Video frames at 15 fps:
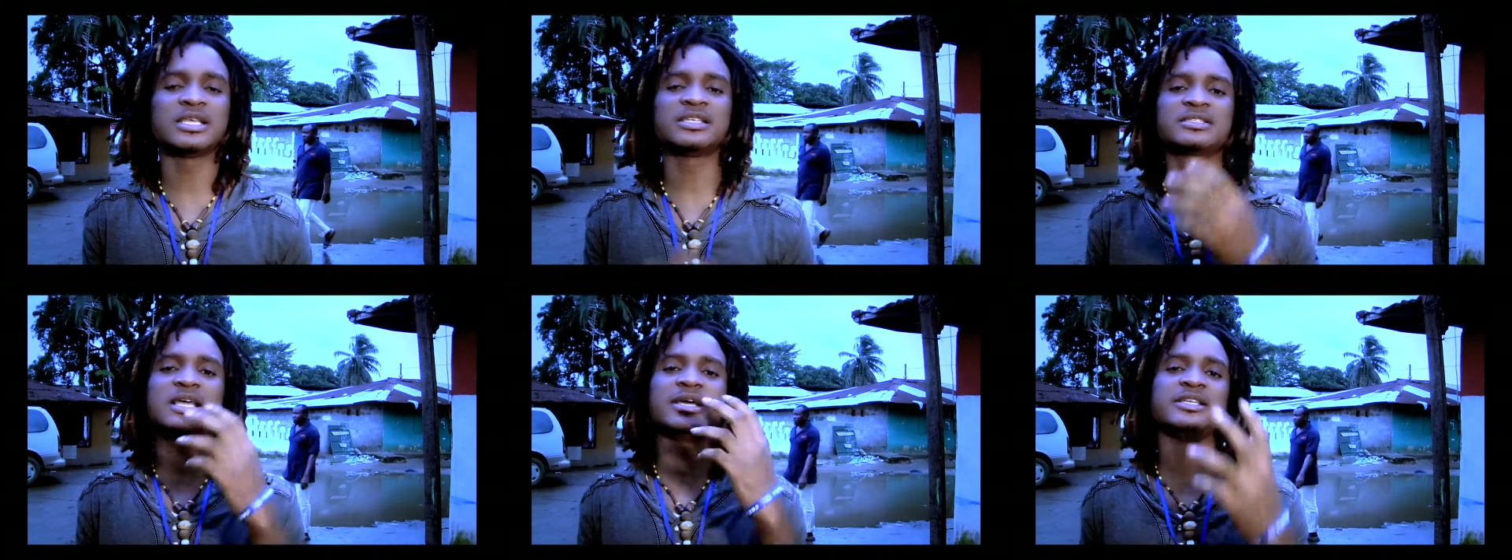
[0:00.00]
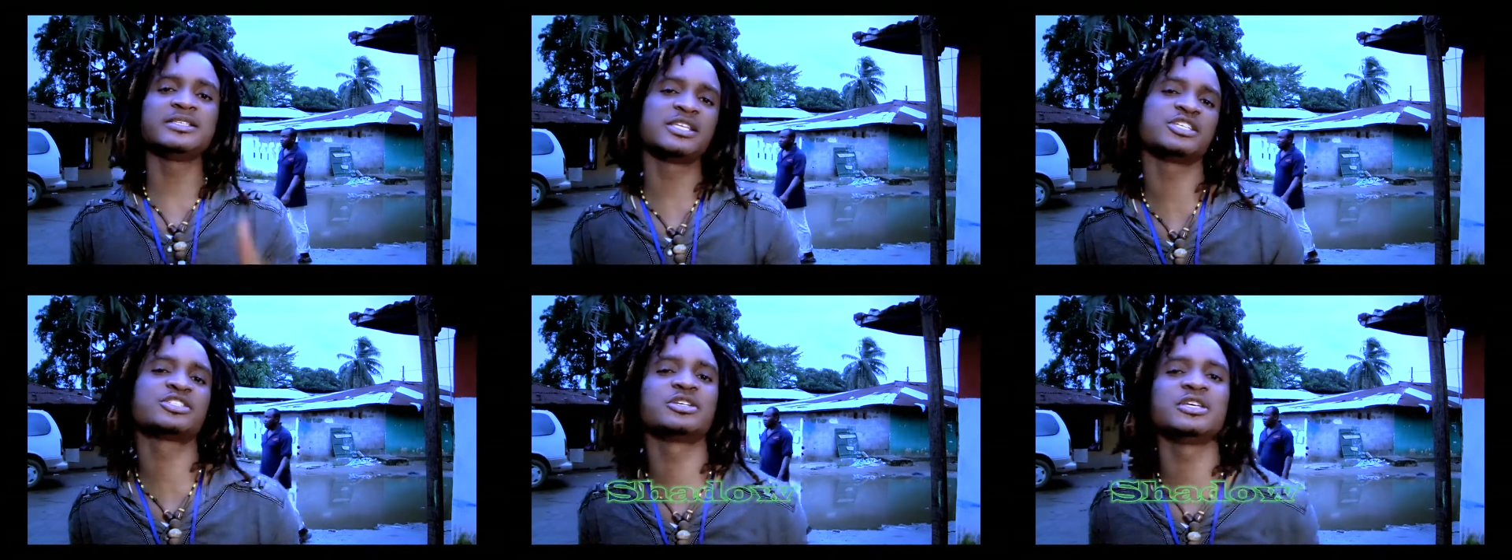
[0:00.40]
I think
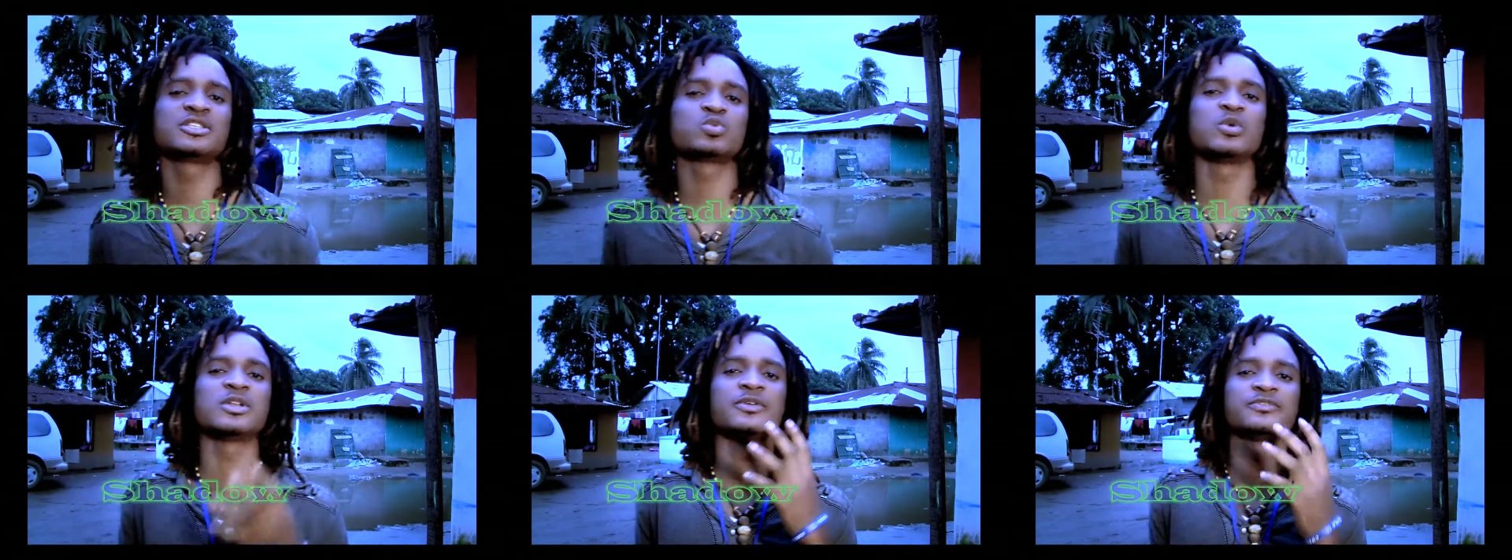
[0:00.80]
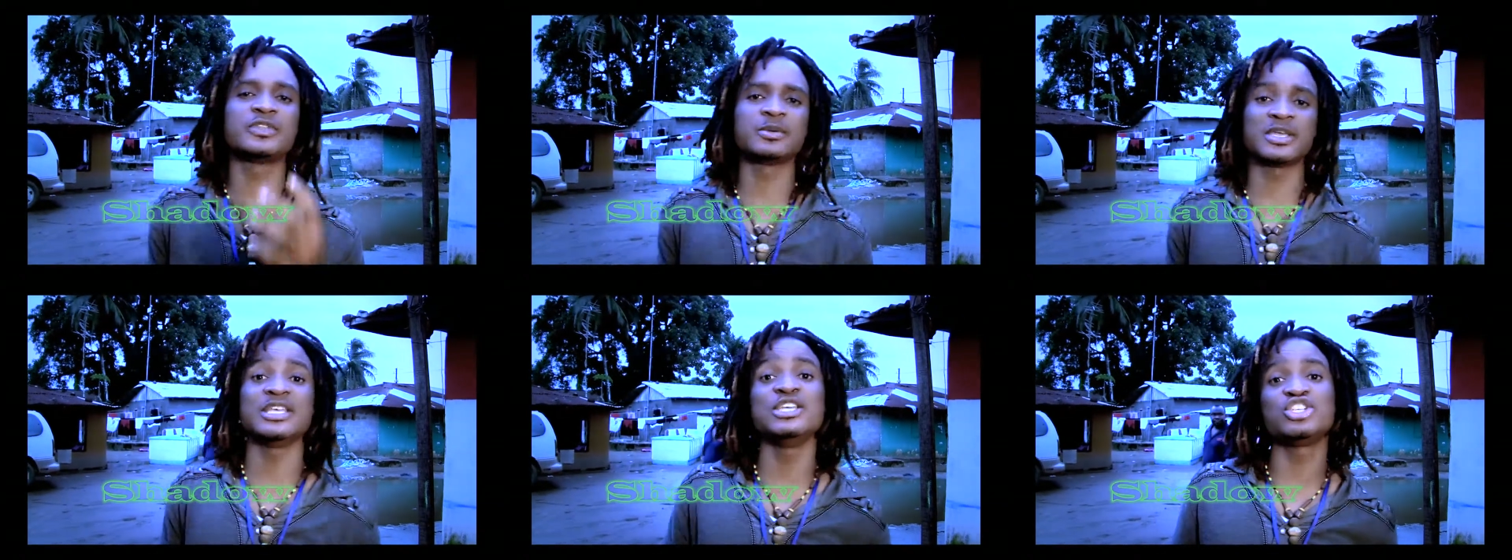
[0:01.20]
sanitation is one of
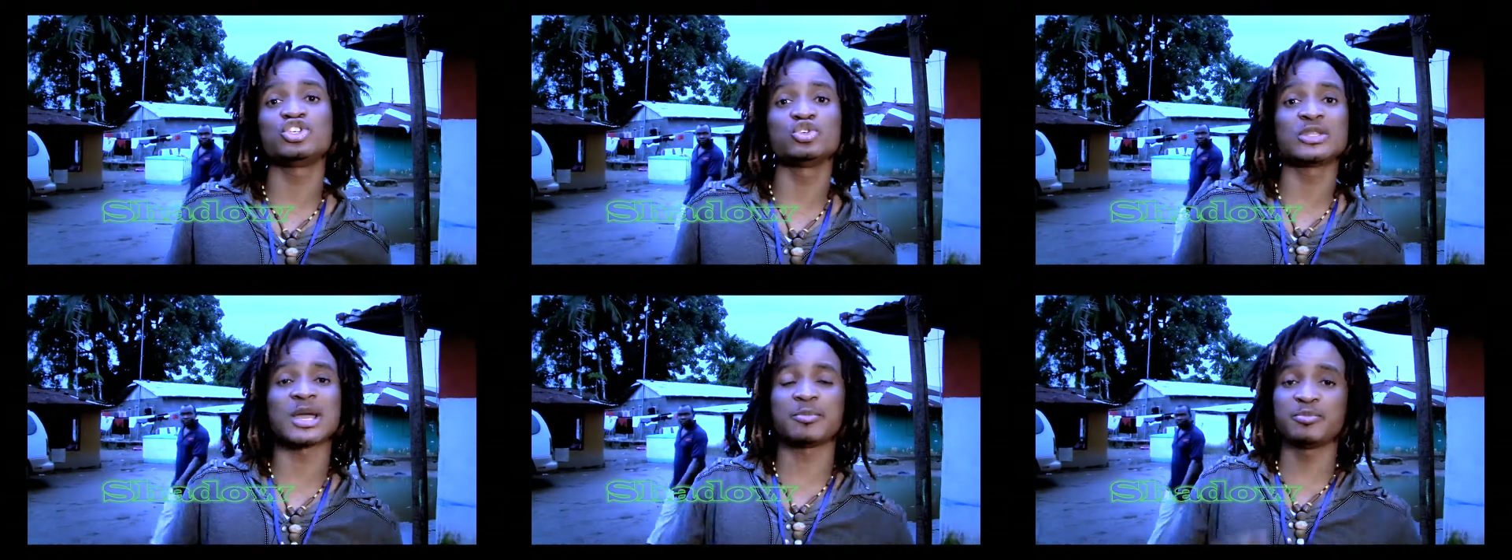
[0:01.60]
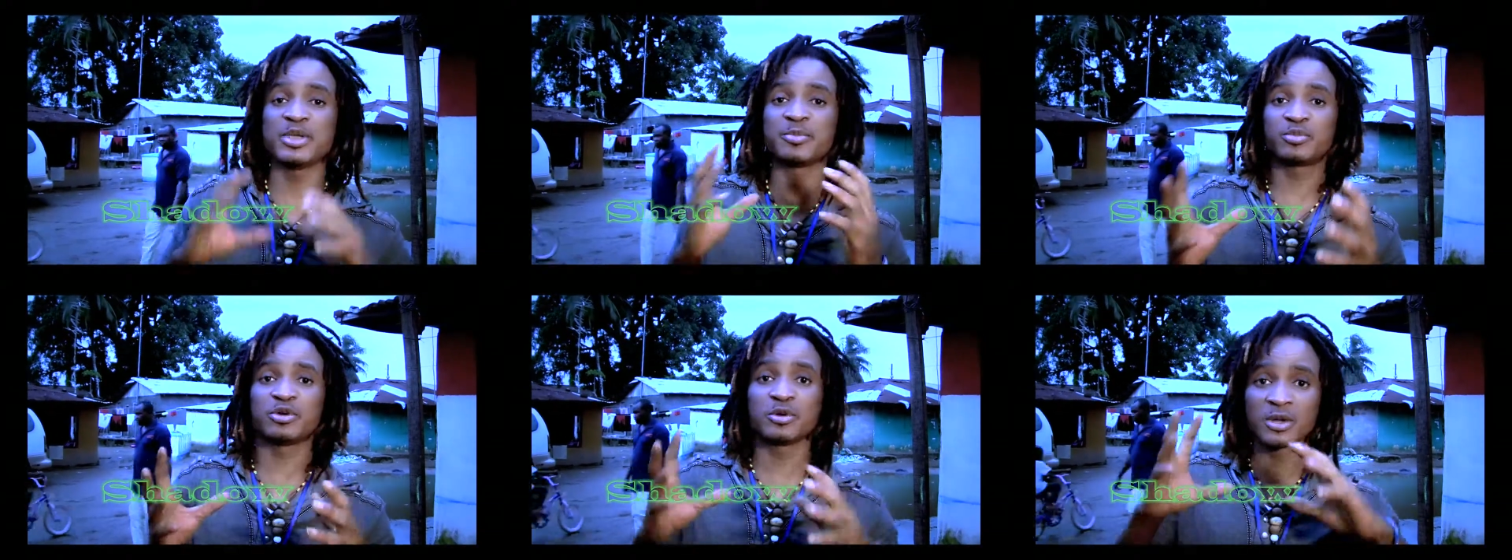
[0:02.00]
the issues that
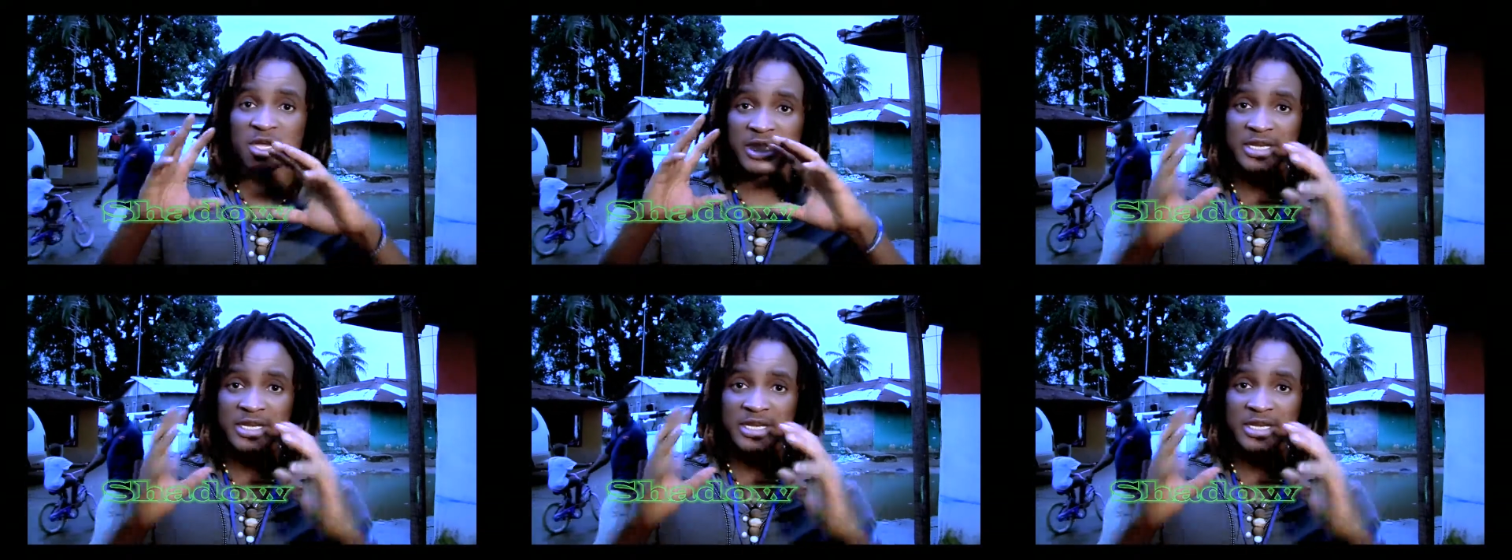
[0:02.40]
people